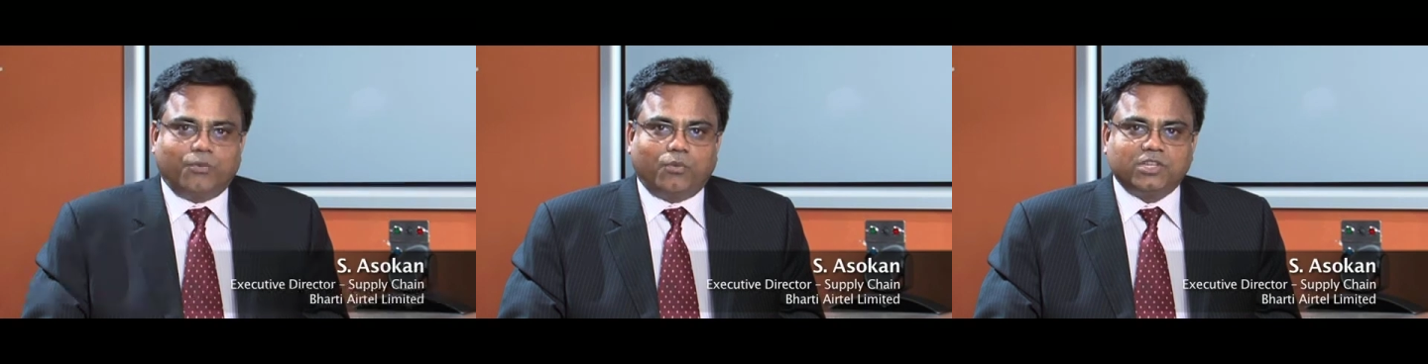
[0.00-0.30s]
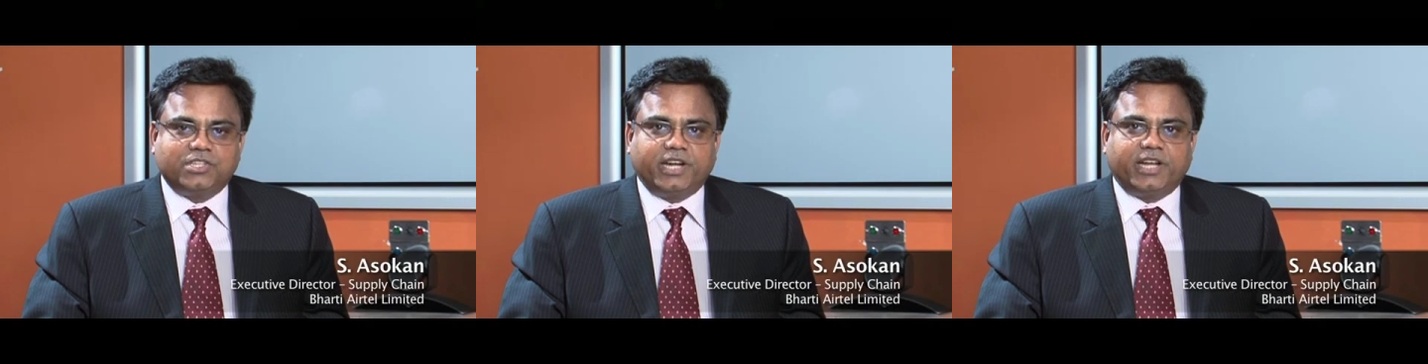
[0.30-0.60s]

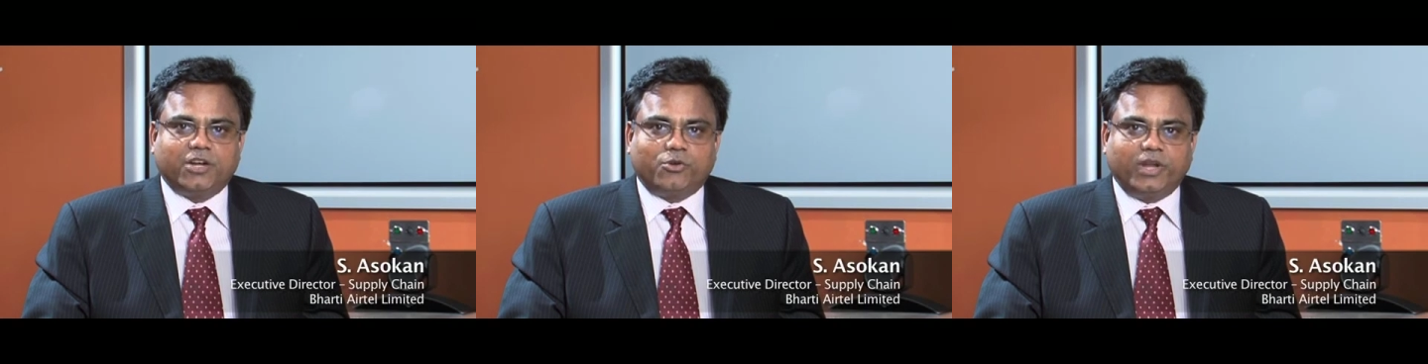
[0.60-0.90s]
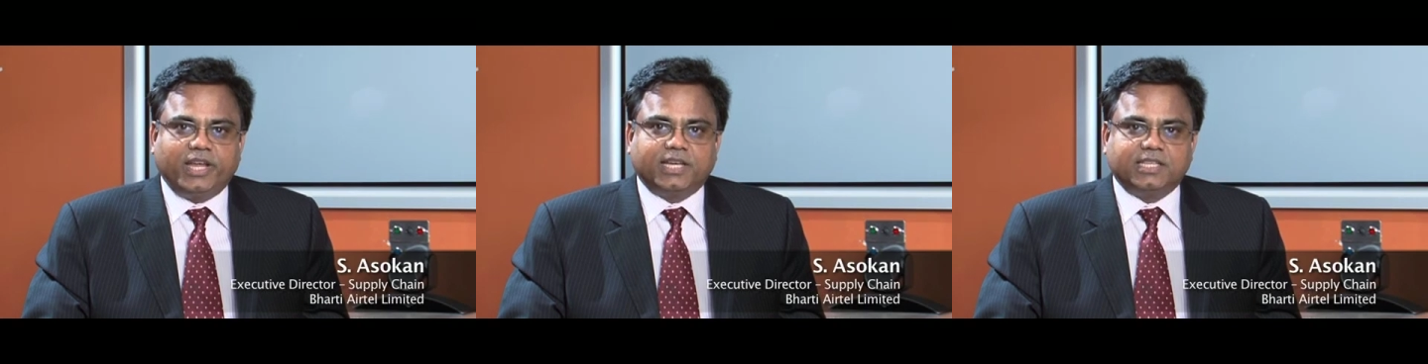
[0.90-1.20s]
Watchdata
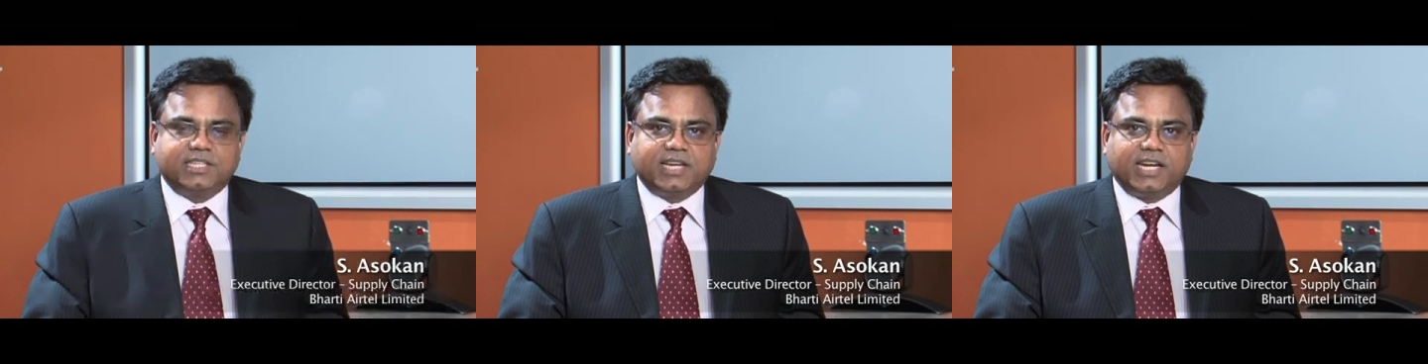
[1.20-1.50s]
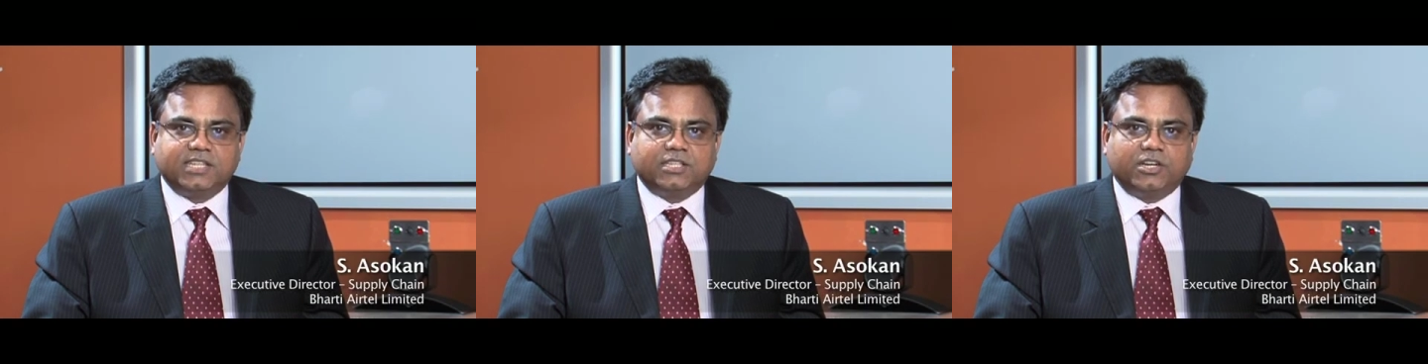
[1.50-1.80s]
today
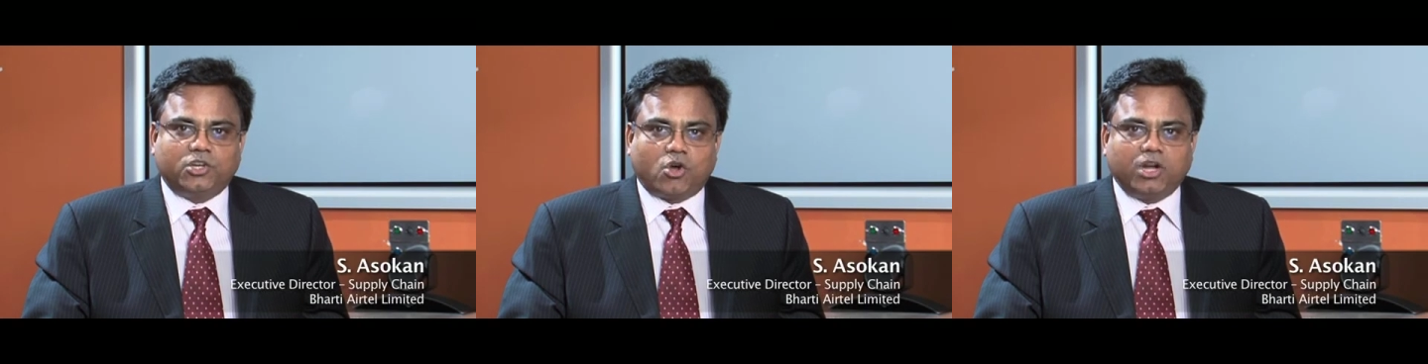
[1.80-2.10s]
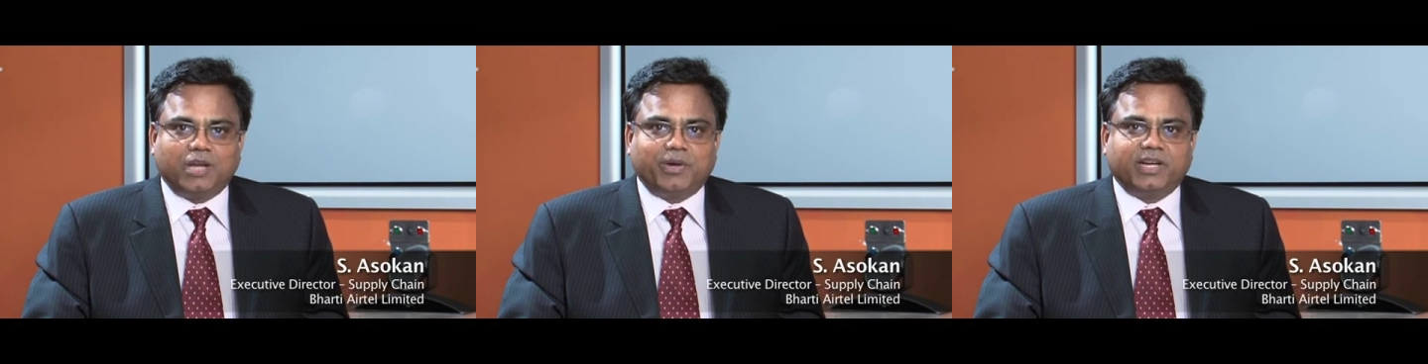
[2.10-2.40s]
stands
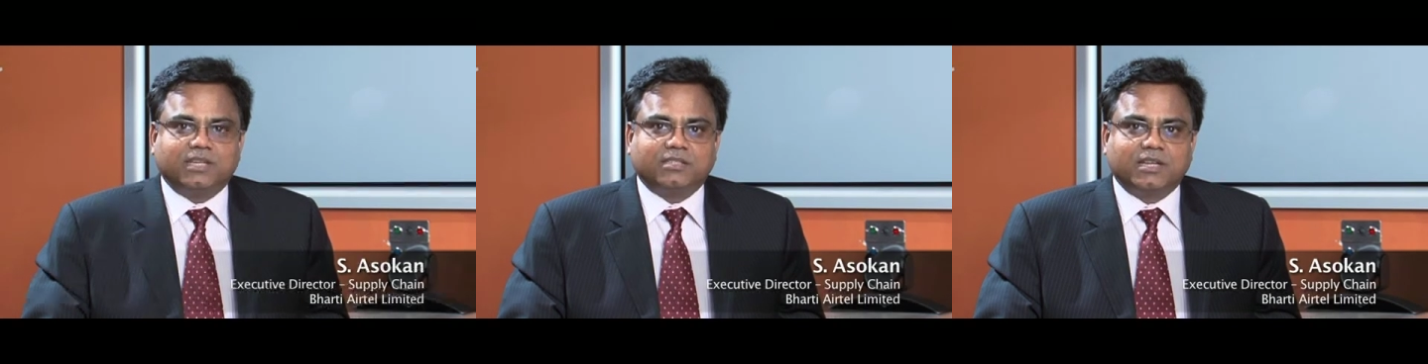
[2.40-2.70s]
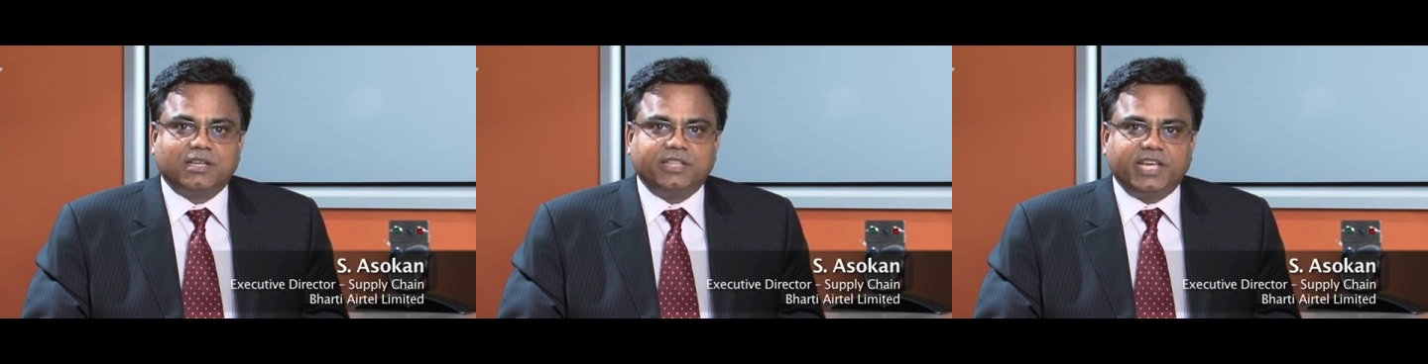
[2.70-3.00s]
tall among
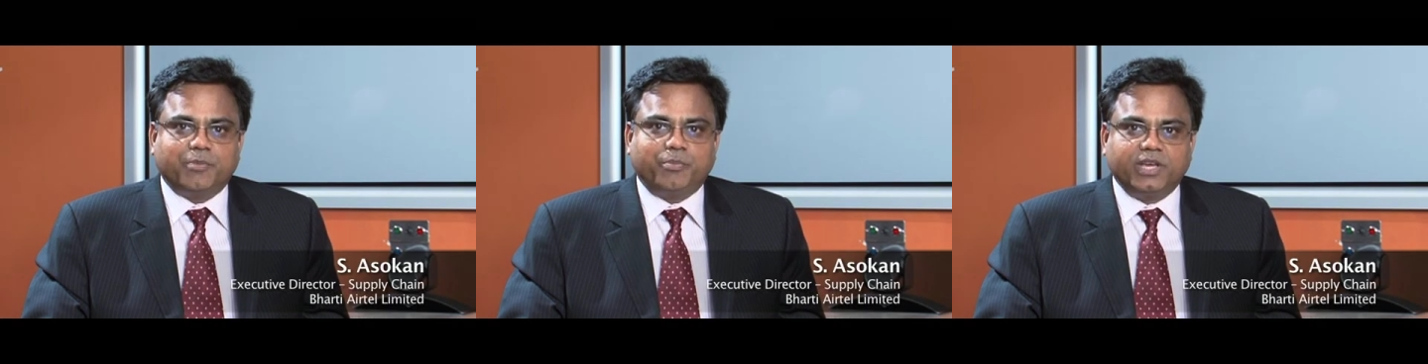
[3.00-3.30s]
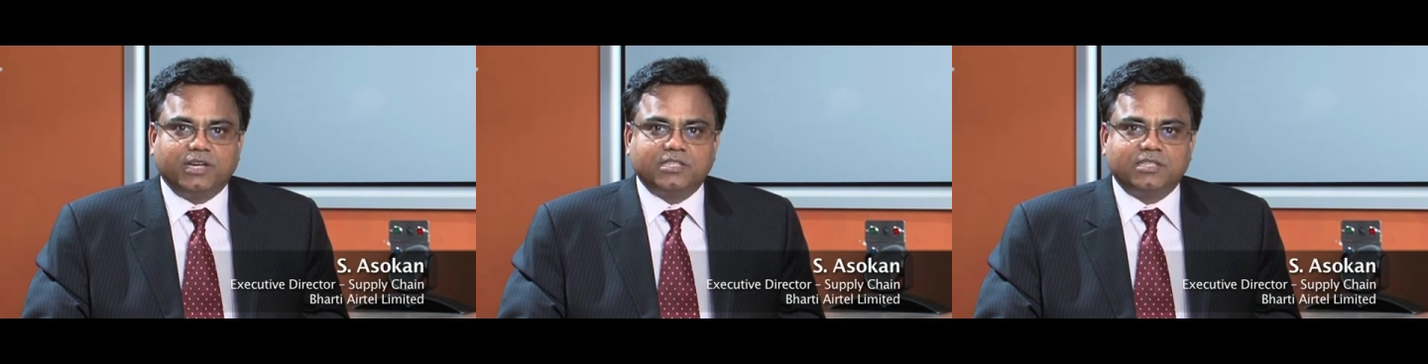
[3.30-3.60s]
their
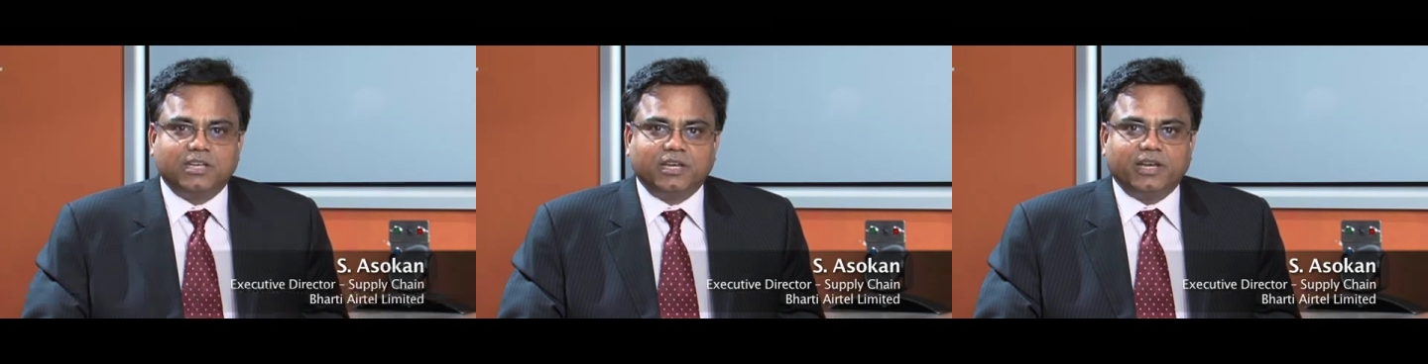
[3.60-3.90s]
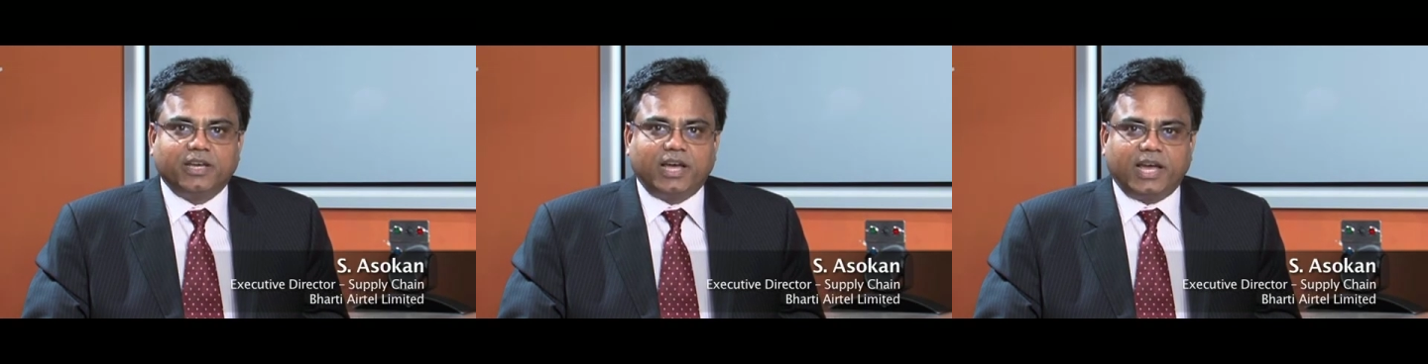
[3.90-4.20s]
peers
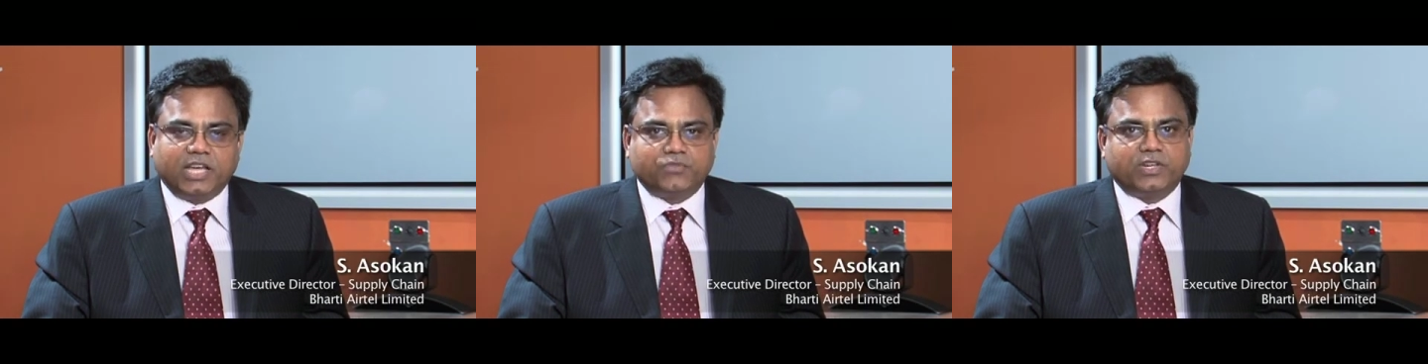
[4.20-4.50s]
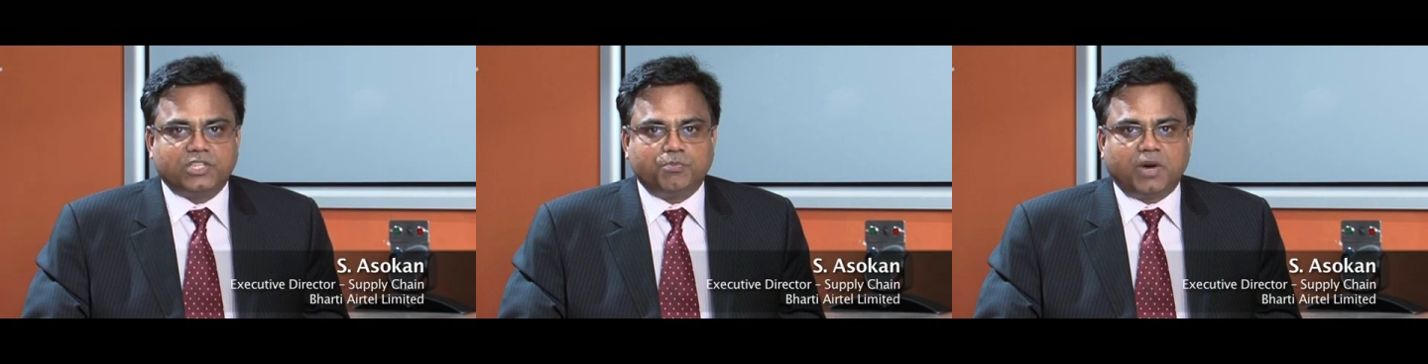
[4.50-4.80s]
as
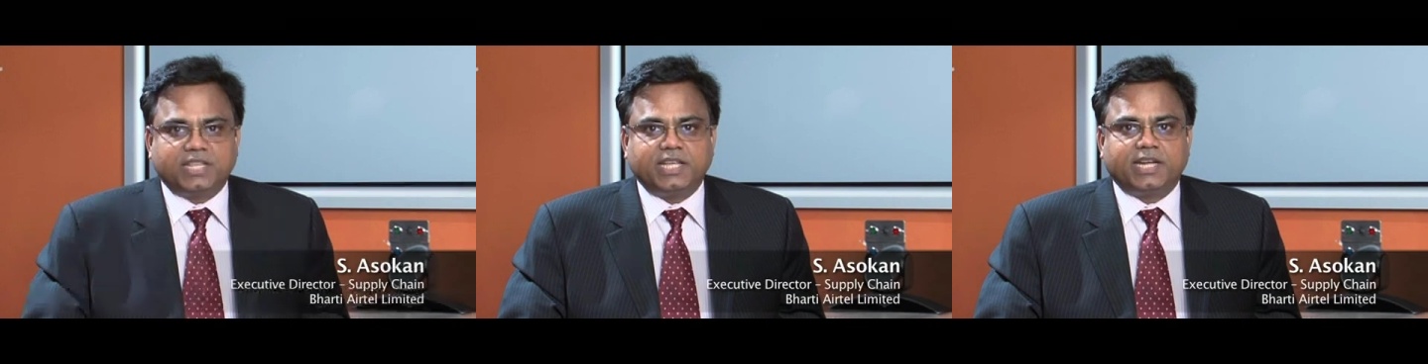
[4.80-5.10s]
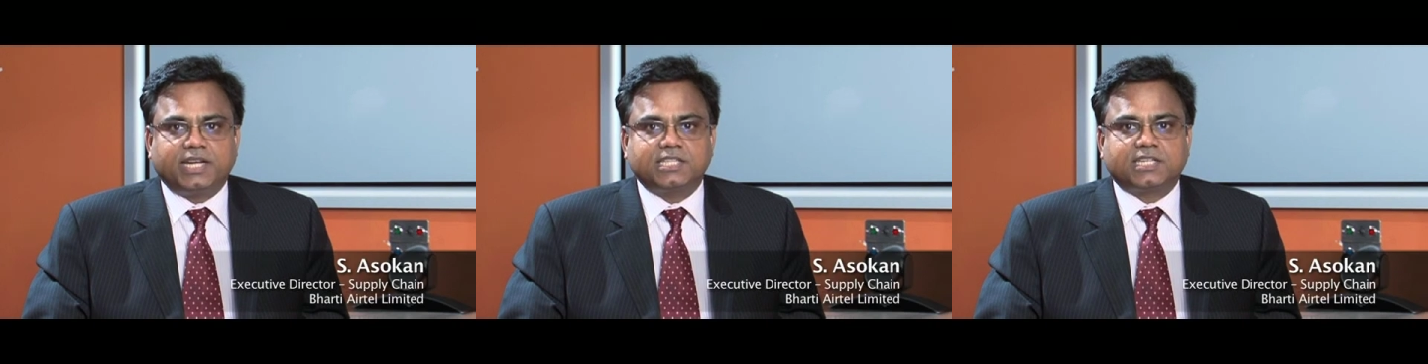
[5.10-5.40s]
far as Bharti
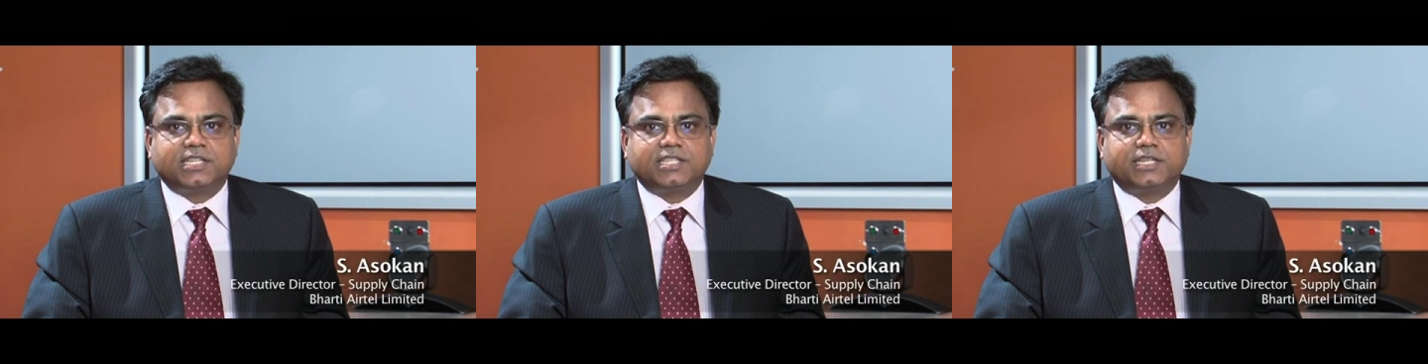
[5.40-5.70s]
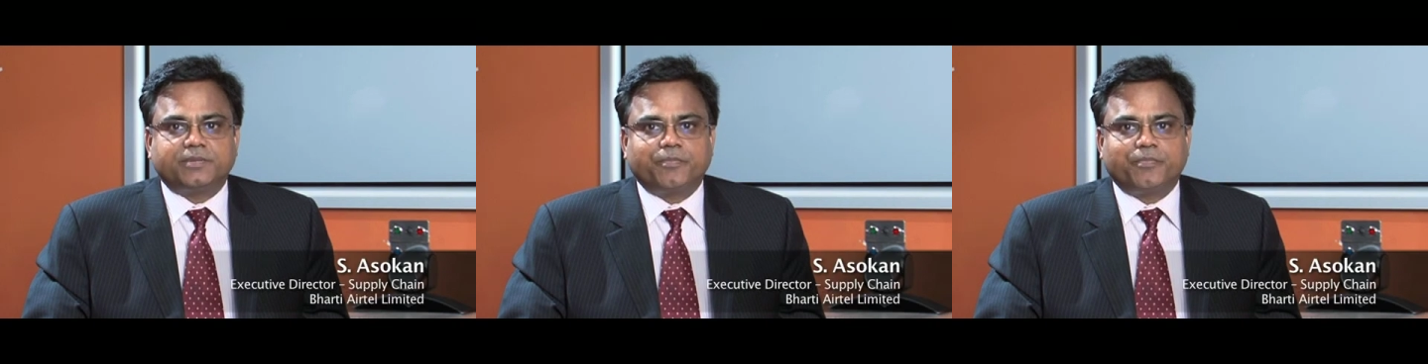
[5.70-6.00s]
Airtel is concerned.